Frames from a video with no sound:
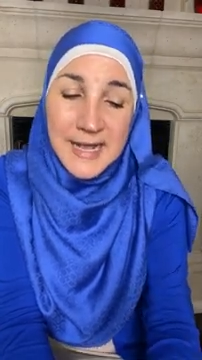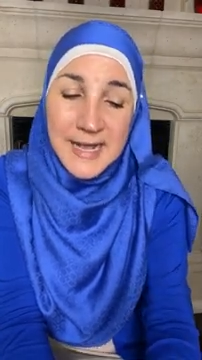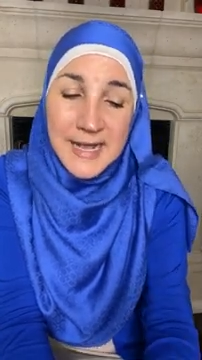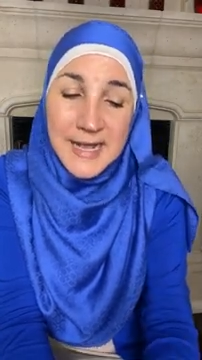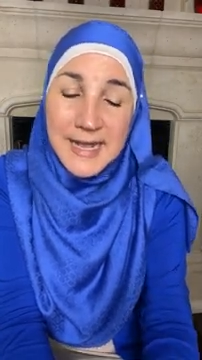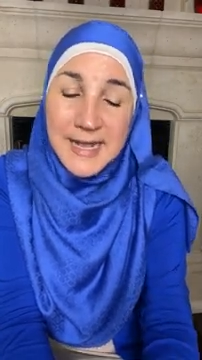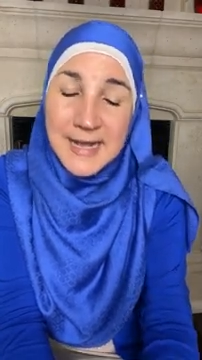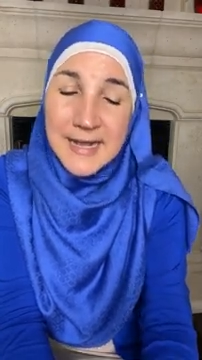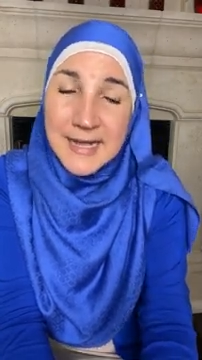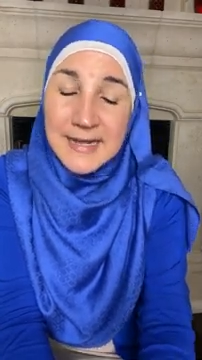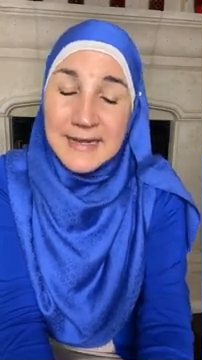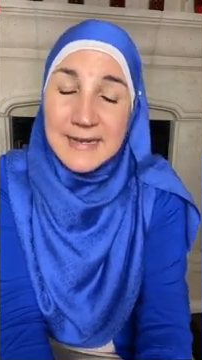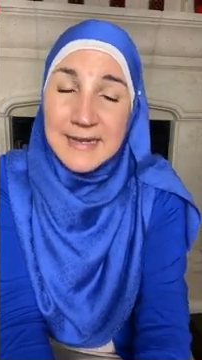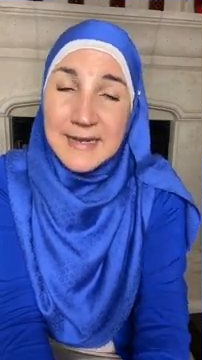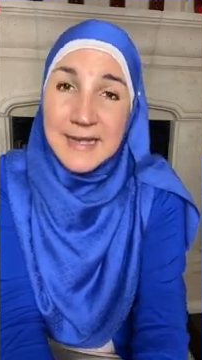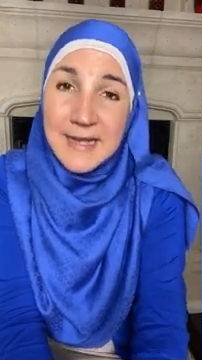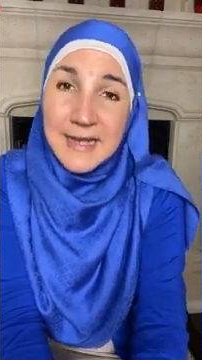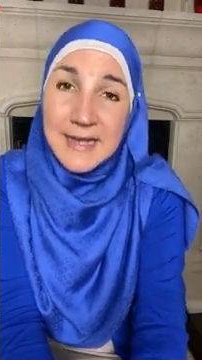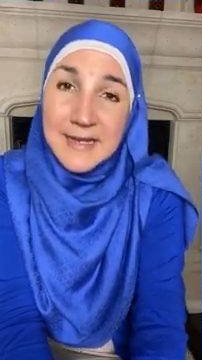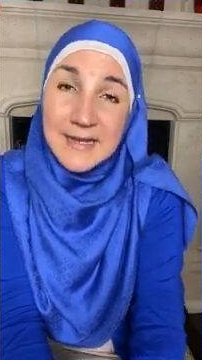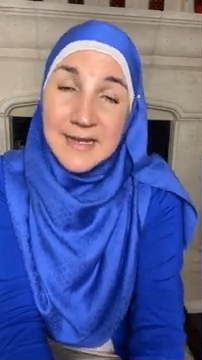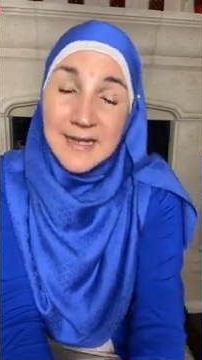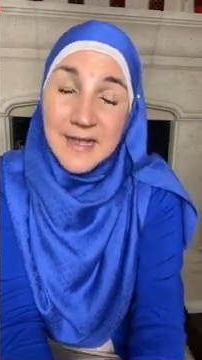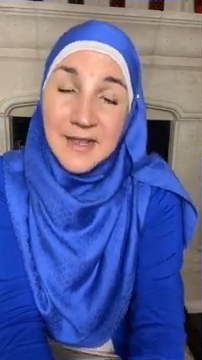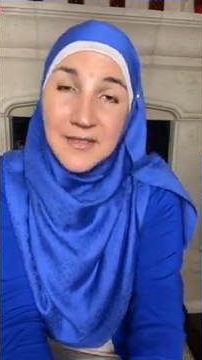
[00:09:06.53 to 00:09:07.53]
And
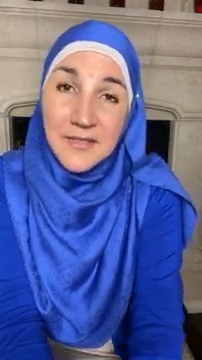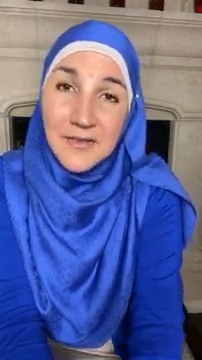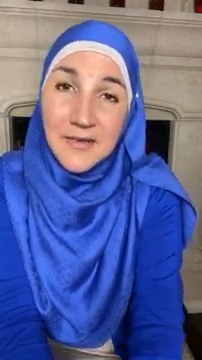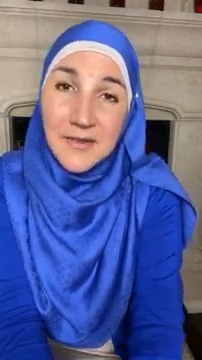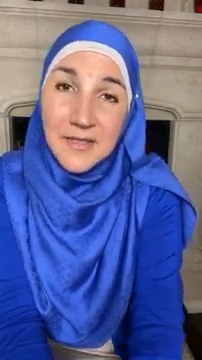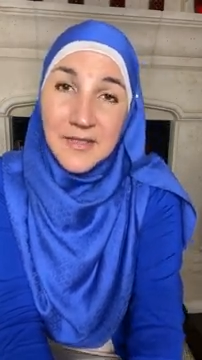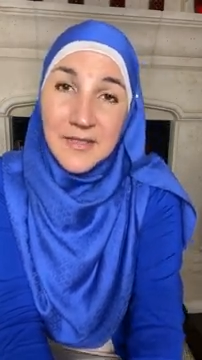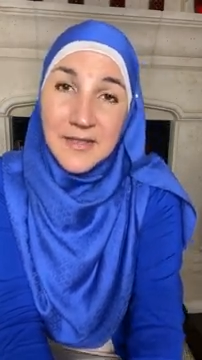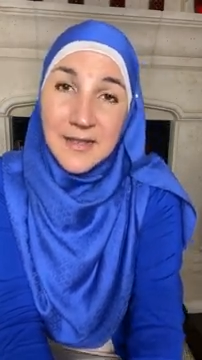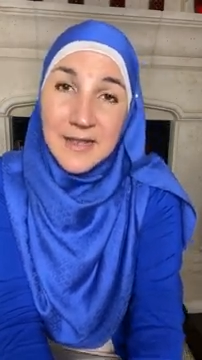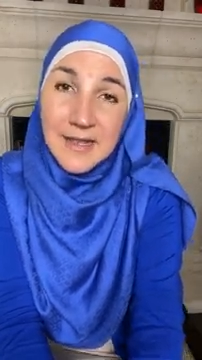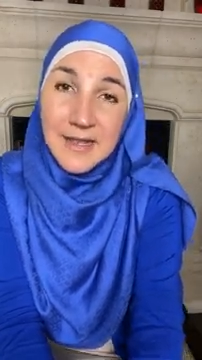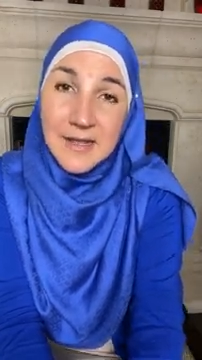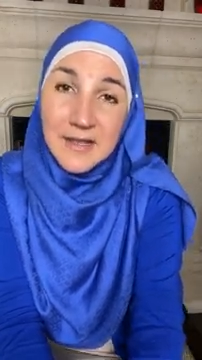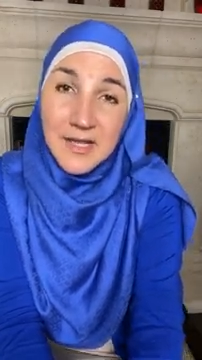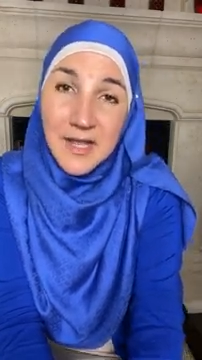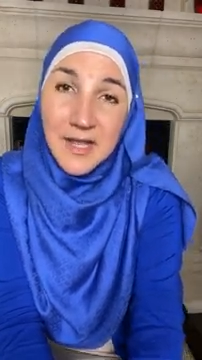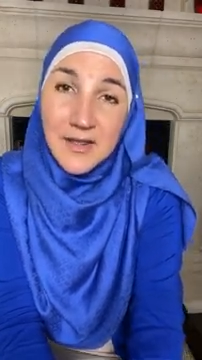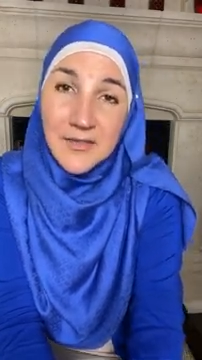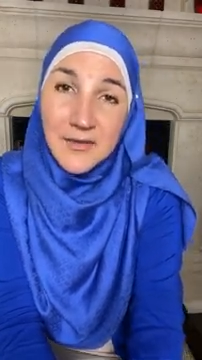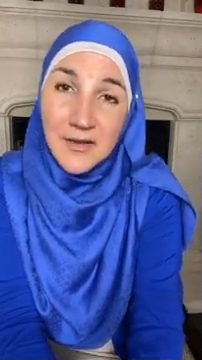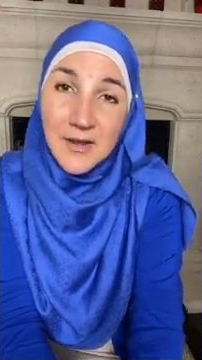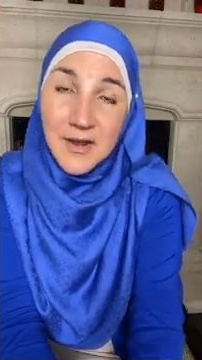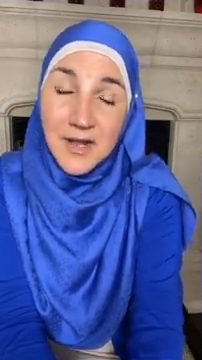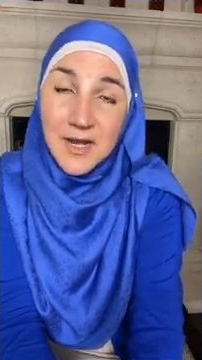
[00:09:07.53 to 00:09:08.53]

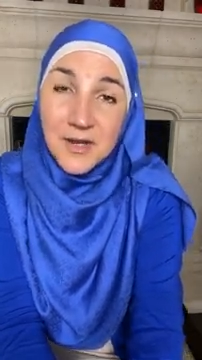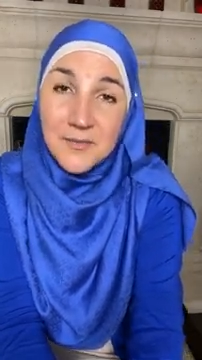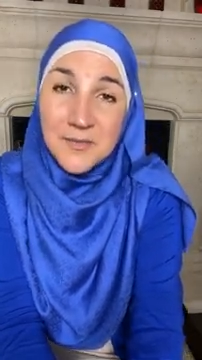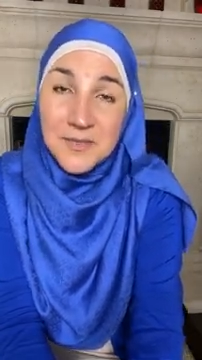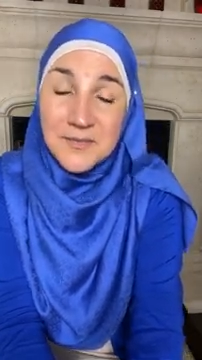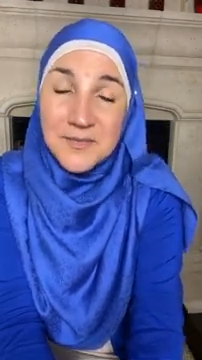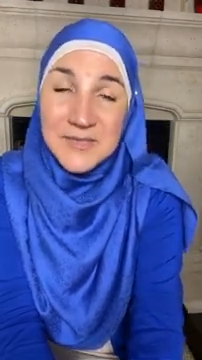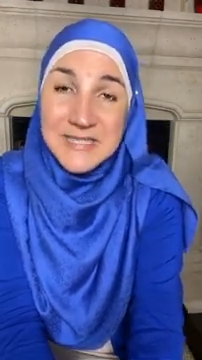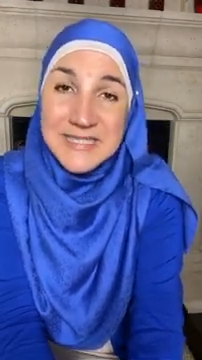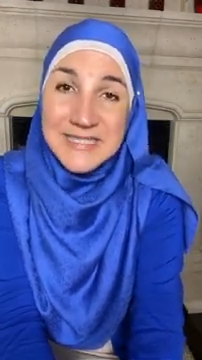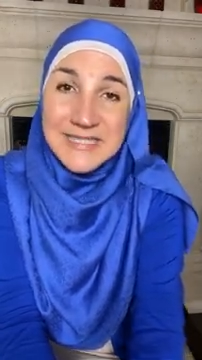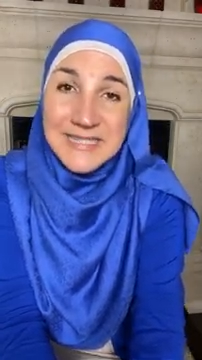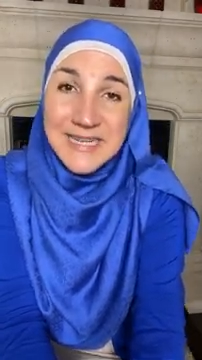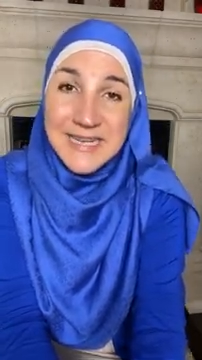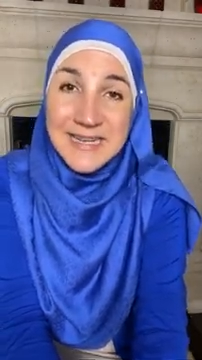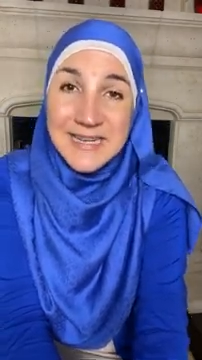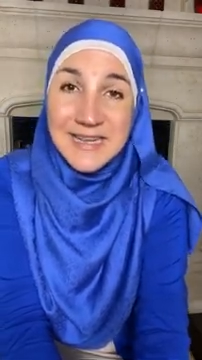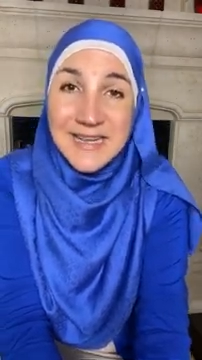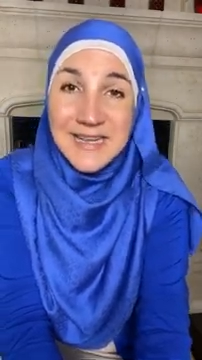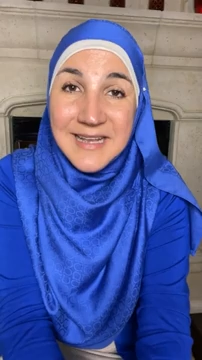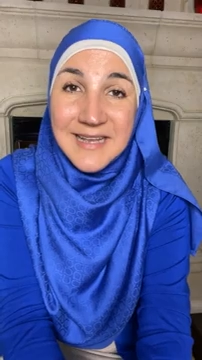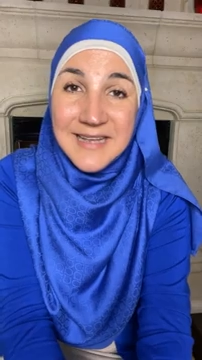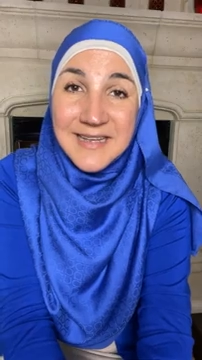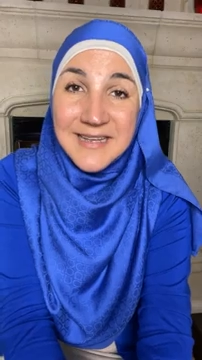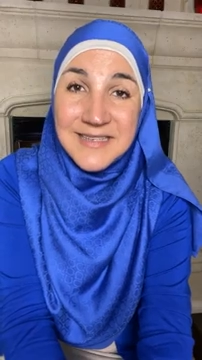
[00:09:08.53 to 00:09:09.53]
another common mistake
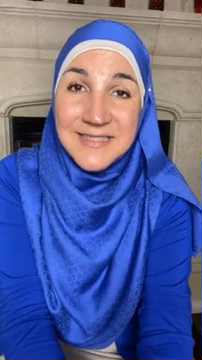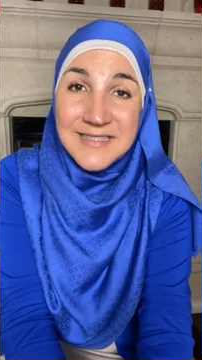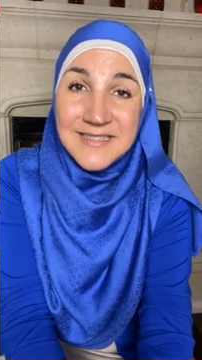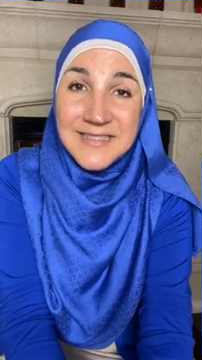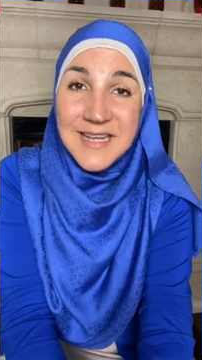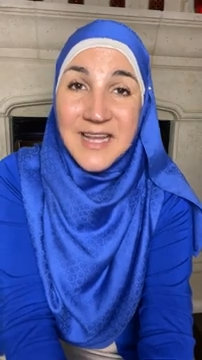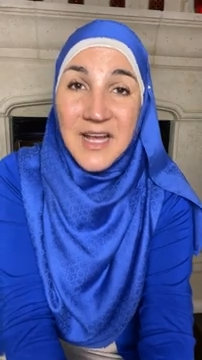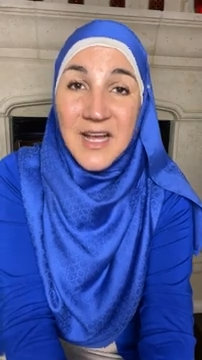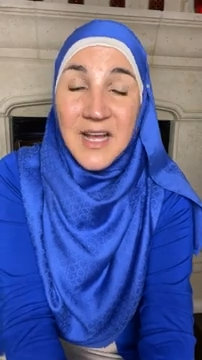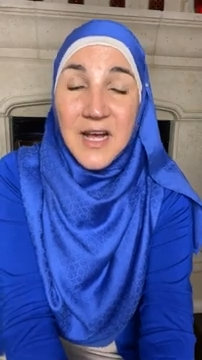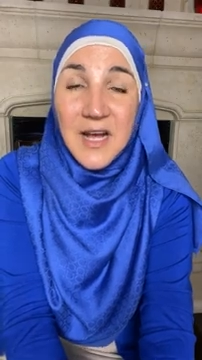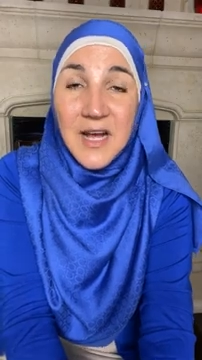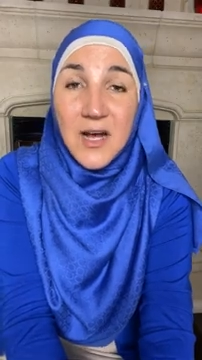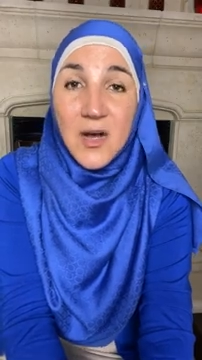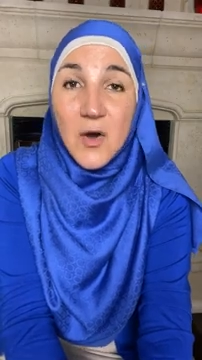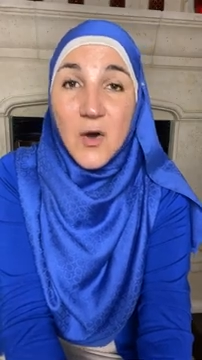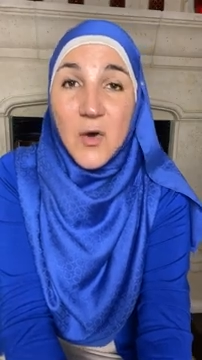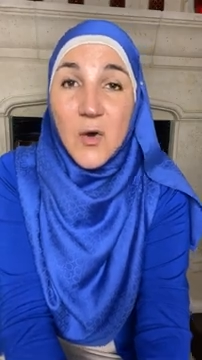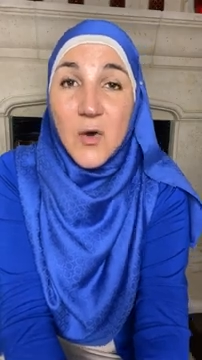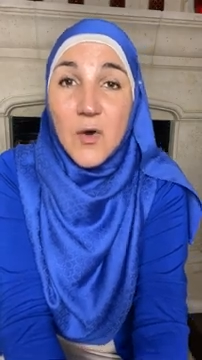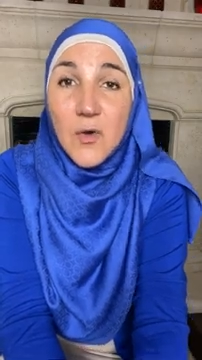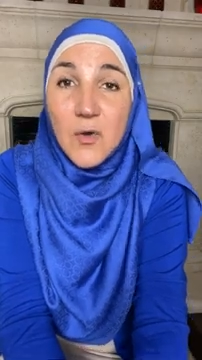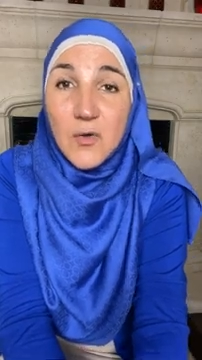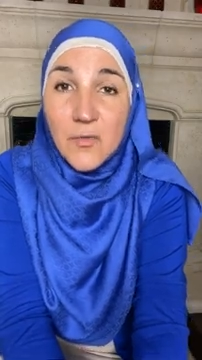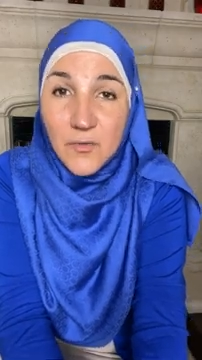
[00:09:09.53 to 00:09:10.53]
is
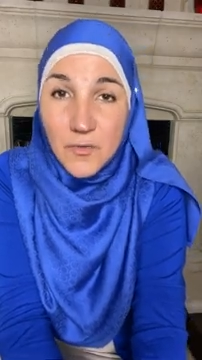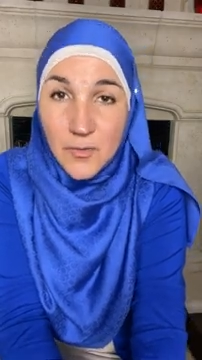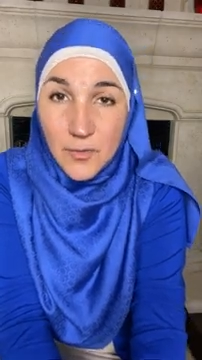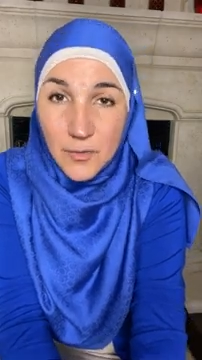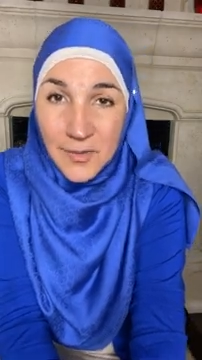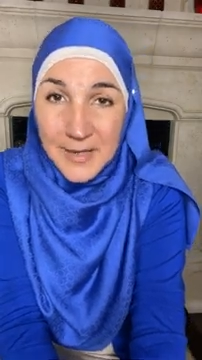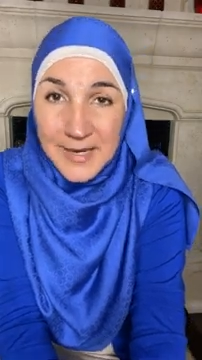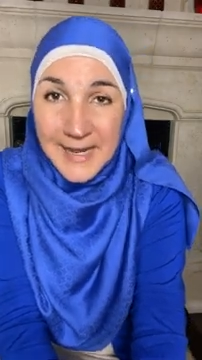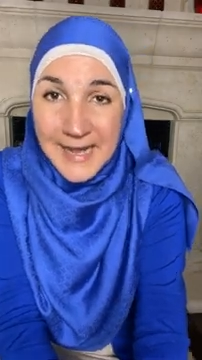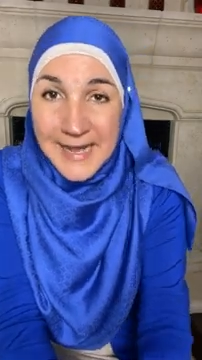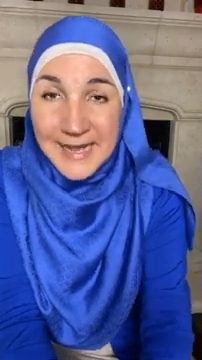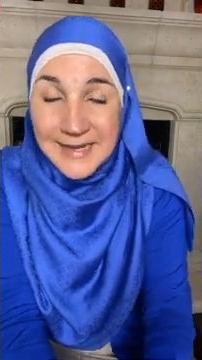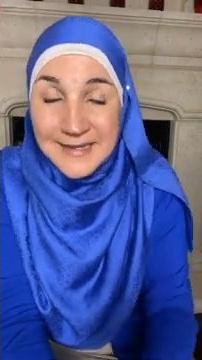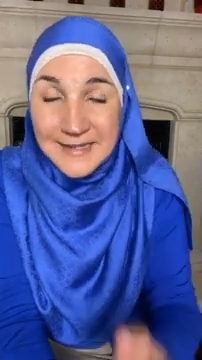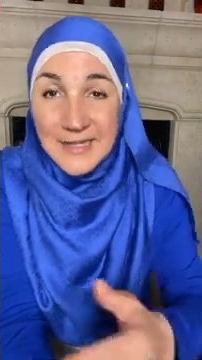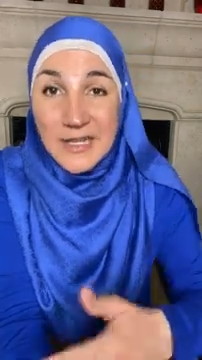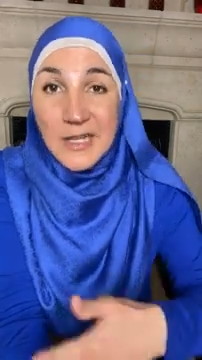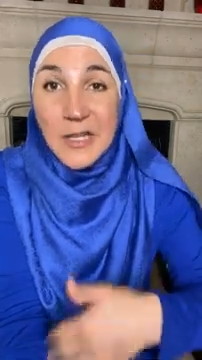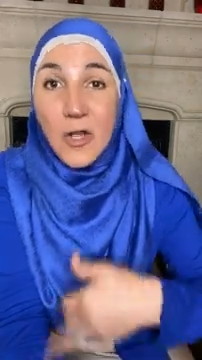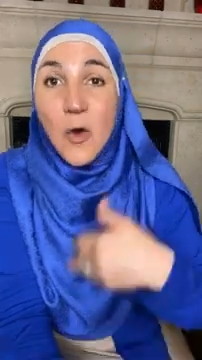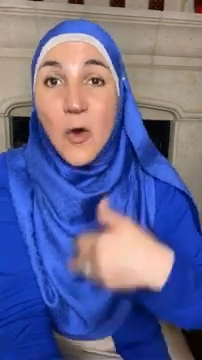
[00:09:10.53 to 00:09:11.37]
overreacting,